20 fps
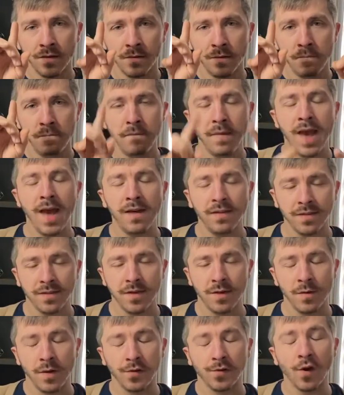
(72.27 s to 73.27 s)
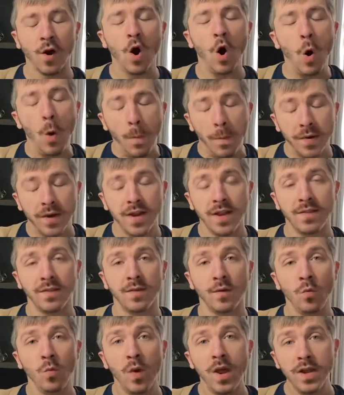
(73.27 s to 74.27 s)
Matthew is opening
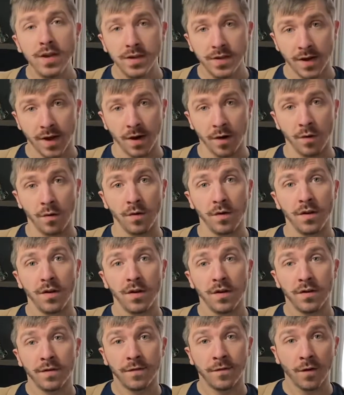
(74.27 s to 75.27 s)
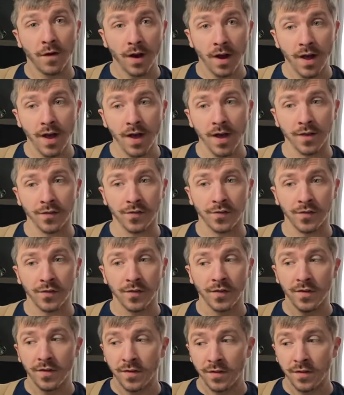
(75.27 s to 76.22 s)
the window for us,